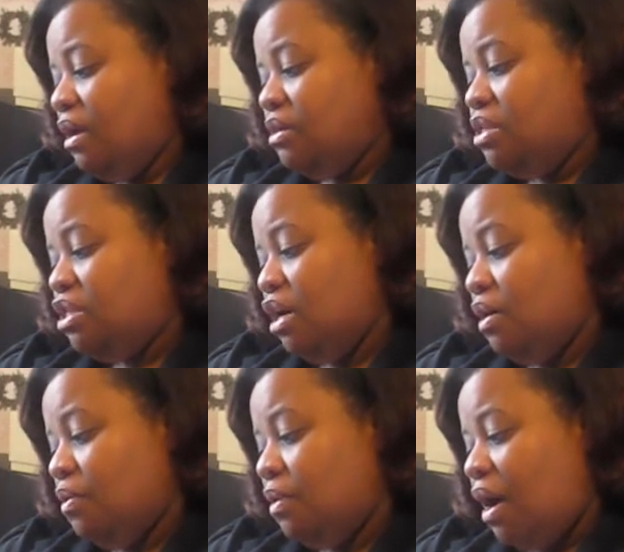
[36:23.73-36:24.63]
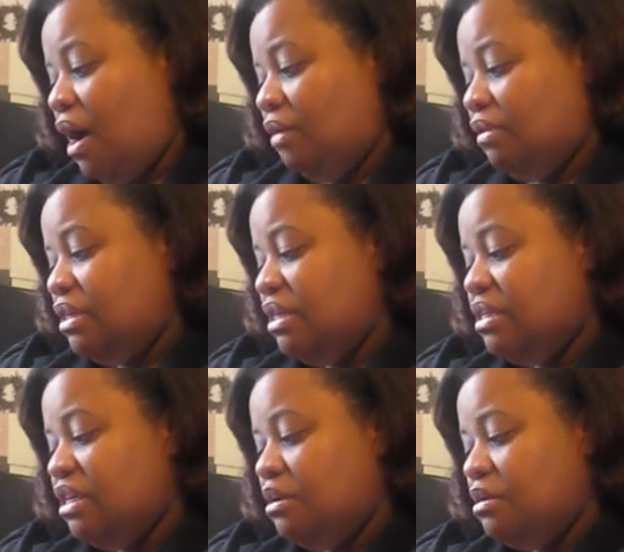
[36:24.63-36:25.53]
So, uh, this
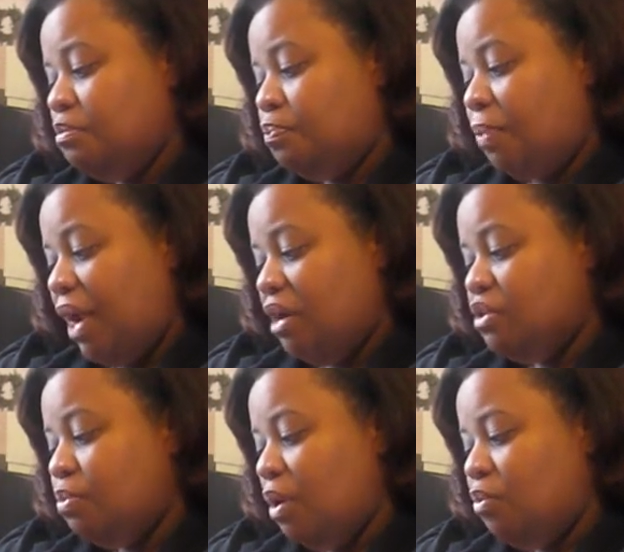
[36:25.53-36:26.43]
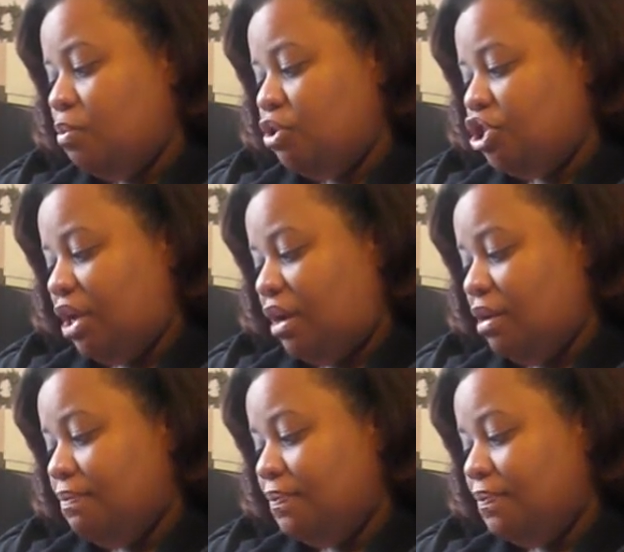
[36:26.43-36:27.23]
says it pairs well with bruschetta,